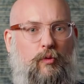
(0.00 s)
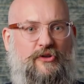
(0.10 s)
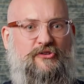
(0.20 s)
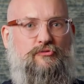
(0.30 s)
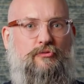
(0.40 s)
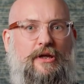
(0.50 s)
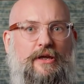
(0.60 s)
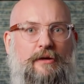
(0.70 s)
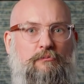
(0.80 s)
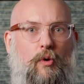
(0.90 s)
What's
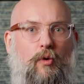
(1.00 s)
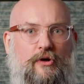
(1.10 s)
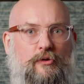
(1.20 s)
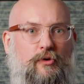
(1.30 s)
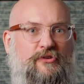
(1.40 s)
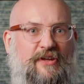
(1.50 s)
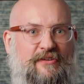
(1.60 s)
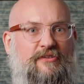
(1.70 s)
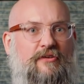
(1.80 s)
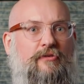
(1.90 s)
really important, what
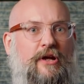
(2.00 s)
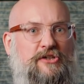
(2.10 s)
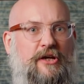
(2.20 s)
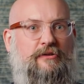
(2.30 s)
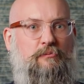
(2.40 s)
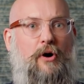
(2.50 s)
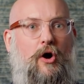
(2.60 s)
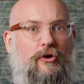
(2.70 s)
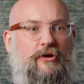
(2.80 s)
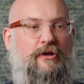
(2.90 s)
sets the franchise
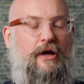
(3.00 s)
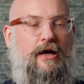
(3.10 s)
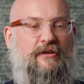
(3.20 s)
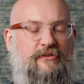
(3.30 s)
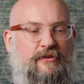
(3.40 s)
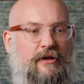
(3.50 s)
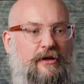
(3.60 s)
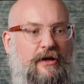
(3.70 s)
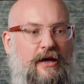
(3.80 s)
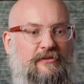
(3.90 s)
apart as
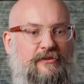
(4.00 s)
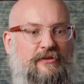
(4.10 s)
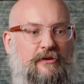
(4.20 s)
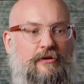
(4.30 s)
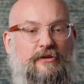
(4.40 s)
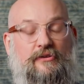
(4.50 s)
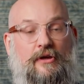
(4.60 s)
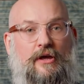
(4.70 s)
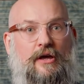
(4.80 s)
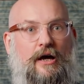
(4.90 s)
a, as a series,
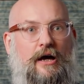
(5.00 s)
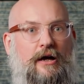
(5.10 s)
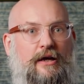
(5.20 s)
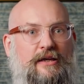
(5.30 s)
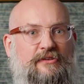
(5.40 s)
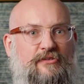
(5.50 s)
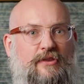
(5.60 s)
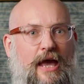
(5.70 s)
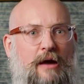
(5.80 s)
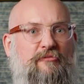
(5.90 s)
uh, is
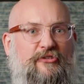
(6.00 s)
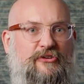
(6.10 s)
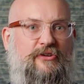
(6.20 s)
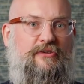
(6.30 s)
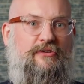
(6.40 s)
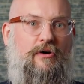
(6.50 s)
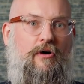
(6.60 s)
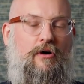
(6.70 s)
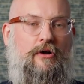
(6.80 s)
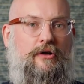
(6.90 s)
the emphasis
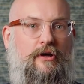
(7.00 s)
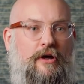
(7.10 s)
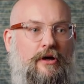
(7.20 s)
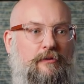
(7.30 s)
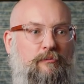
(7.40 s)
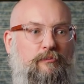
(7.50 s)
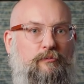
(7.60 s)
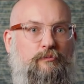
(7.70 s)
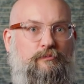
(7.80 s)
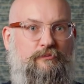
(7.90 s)
on uh,
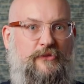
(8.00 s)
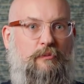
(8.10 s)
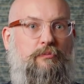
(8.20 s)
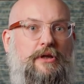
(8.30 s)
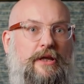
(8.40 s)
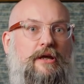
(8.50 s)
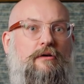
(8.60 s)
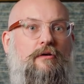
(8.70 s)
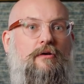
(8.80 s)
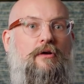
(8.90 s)
the
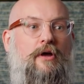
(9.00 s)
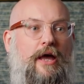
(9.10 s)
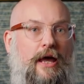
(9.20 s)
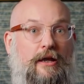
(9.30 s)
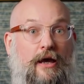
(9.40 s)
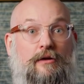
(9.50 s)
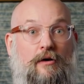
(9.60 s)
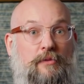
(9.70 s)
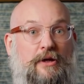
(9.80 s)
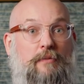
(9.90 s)
political and
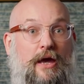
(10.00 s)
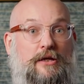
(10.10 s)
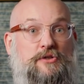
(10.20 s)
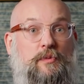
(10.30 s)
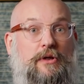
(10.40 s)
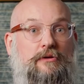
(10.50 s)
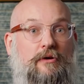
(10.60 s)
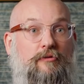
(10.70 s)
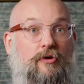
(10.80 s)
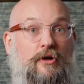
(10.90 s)
economic management
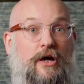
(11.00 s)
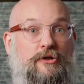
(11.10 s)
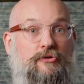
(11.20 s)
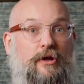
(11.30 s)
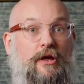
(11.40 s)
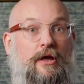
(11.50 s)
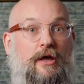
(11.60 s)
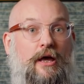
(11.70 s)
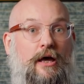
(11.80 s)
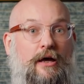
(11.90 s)
of your country.
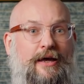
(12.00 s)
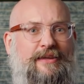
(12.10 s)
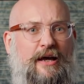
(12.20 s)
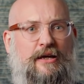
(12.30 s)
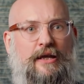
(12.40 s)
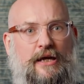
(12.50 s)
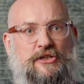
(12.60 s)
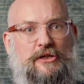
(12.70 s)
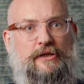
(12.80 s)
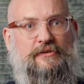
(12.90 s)
Uh, and that
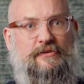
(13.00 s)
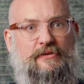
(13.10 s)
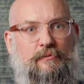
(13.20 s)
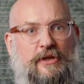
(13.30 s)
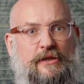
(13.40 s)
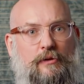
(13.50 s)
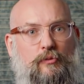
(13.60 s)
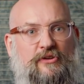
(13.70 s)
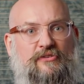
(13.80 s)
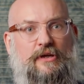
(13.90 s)
connection isn't something
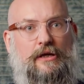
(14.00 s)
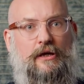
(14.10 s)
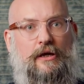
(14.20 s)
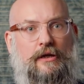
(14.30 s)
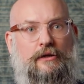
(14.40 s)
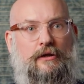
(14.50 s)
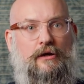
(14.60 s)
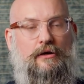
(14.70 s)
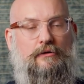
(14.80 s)
that we see in